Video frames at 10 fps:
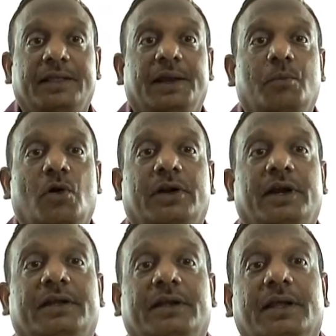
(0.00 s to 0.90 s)
then
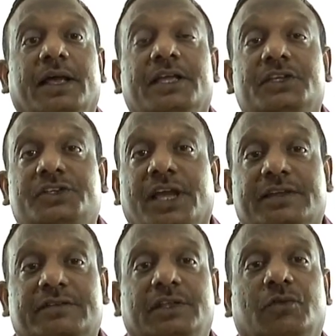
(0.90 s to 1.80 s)
moderator
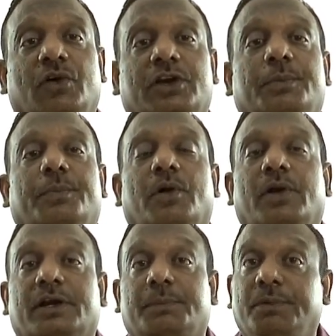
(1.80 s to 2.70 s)
checks the work
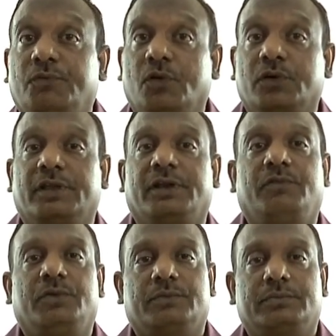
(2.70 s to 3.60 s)
product before the
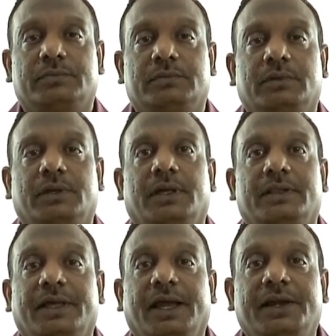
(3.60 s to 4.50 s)
review,
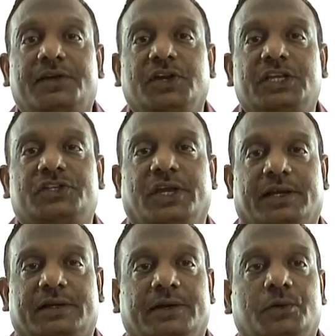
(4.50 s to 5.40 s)
the entry
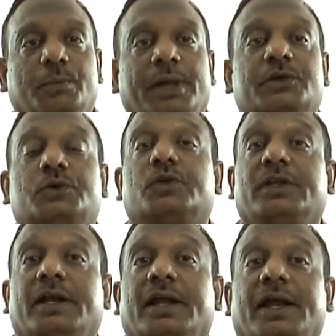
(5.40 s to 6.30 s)
check, to make sure
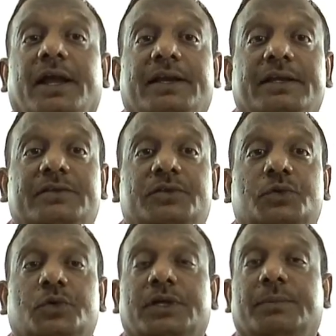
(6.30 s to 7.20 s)
that it is
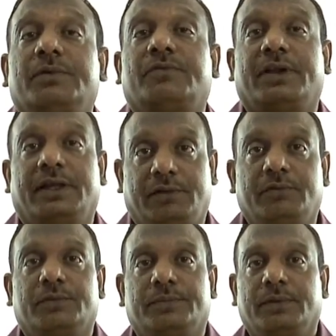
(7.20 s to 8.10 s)
suitable for a
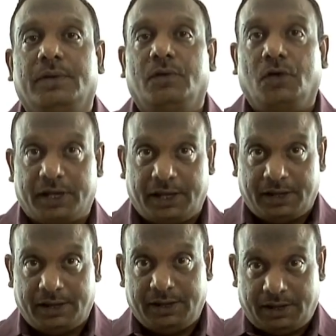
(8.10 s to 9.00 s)
review.
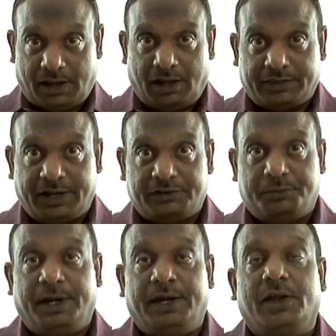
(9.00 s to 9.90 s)
Okay, author has
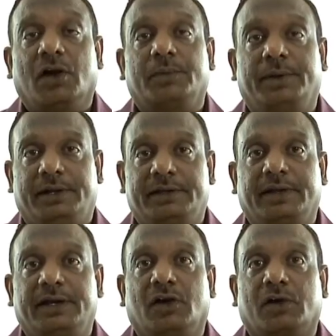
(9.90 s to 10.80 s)
made a document,
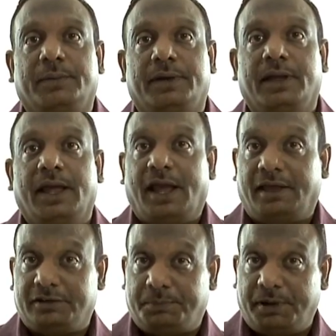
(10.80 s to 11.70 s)
design document.
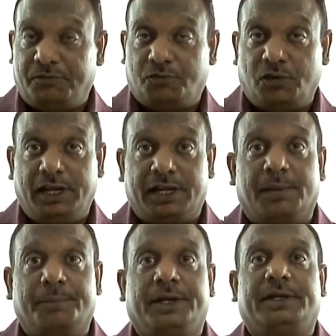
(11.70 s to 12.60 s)
Has it been fully
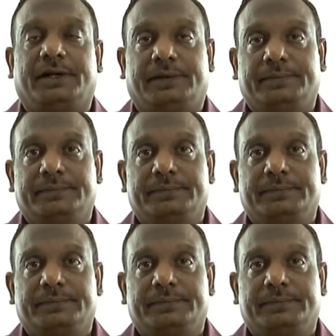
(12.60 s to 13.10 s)
completed?